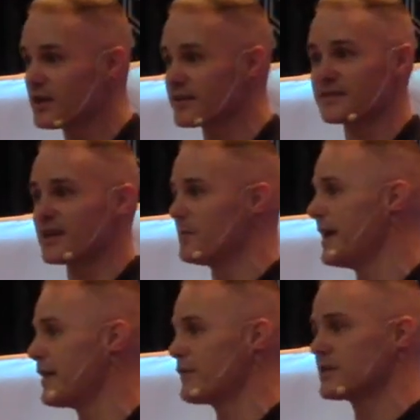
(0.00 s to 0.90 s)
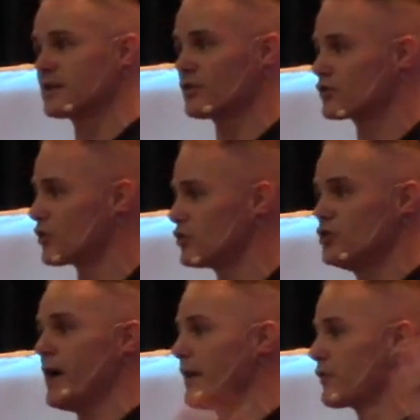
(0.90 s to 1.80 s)
because it's going to be every single church
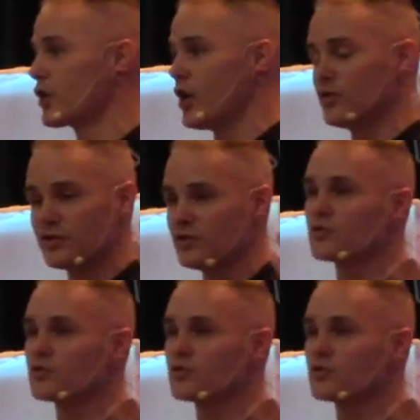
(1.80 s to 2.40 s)
you ever go to.